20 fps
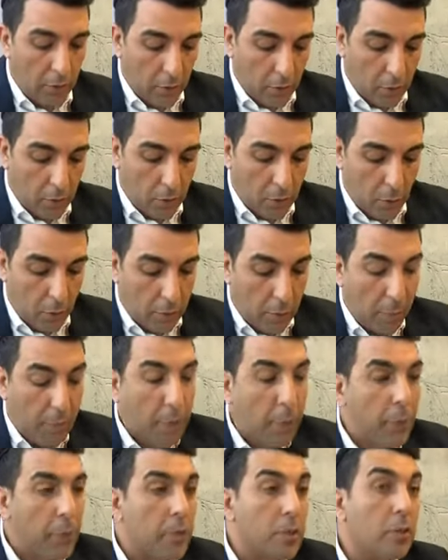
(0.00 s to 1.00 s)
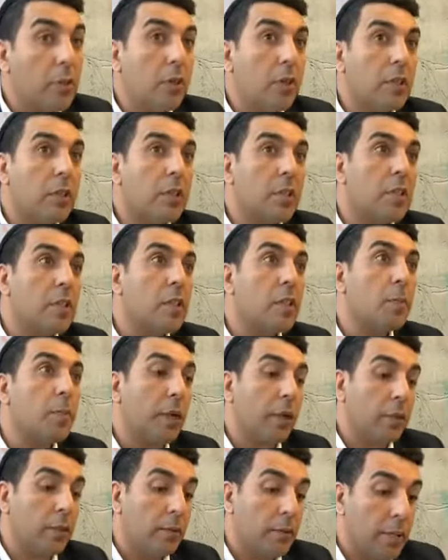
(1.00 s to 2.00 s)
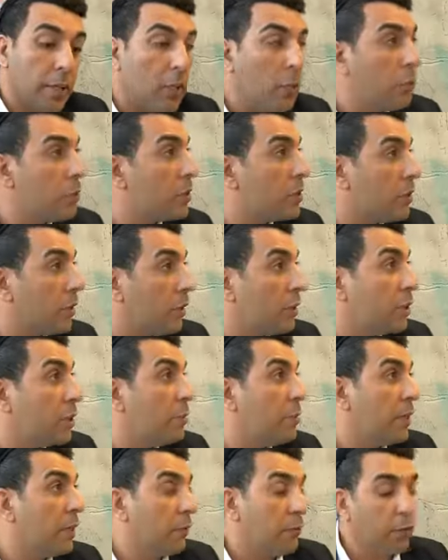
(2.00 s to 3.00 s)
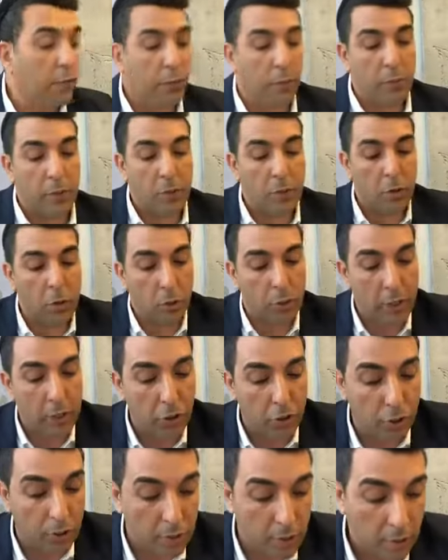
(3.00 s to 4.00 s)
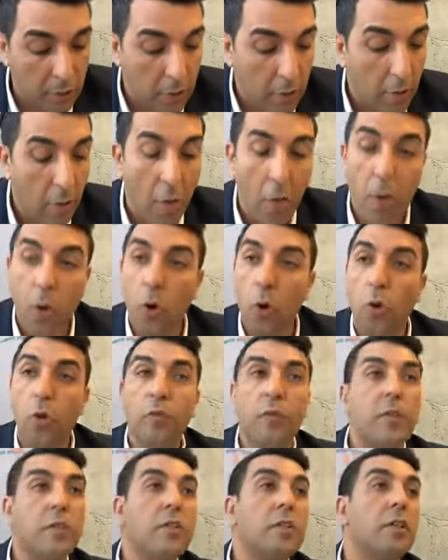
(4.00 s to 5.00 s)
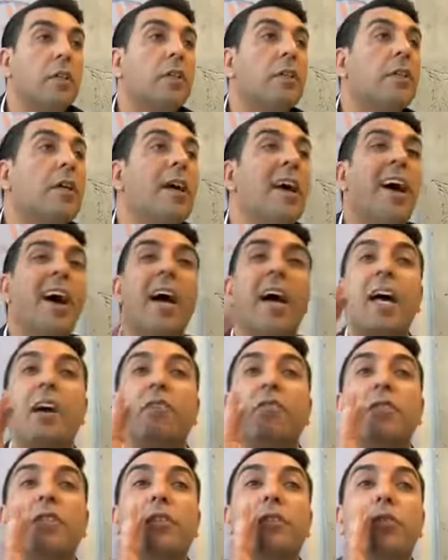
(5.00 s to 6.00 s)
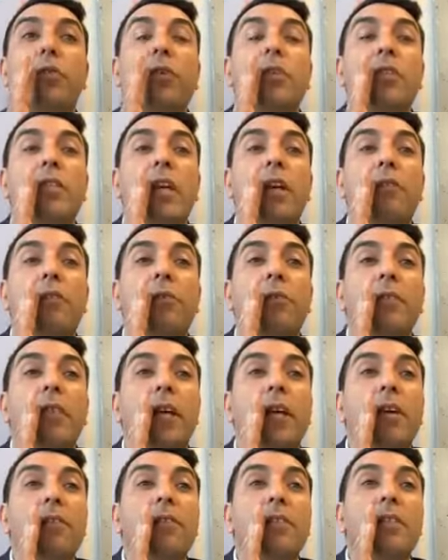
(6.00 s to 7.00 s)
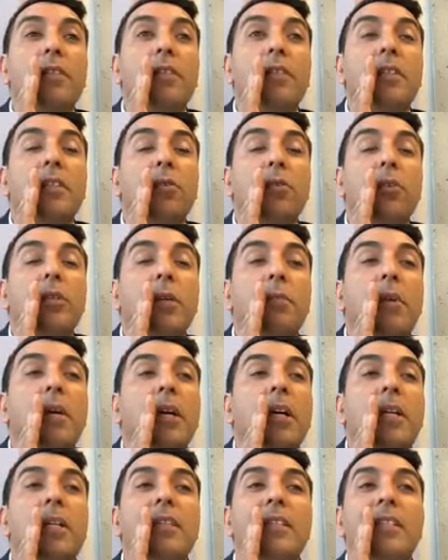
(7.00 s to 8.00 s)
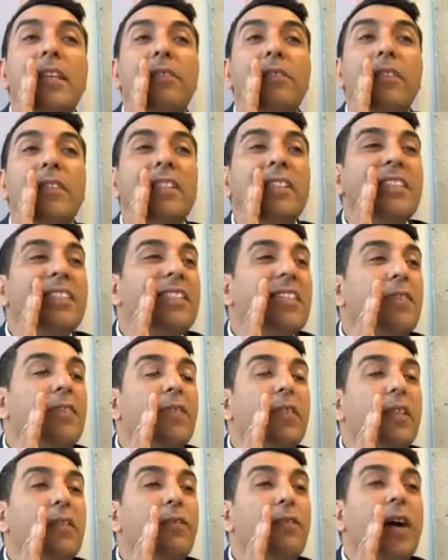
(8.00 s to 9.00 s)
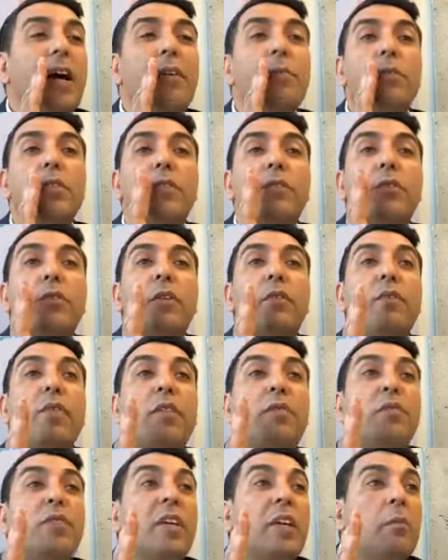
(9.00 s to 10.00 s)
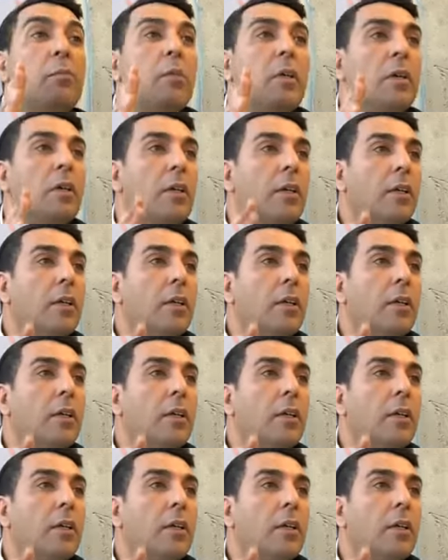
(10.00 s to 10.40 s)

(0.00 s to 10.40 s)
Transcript: So the people started to suspect him that he was starting to benefit from these donations. All of a sudden, a heavenly voice came from the heavens and told them 1775 was for the Vavim,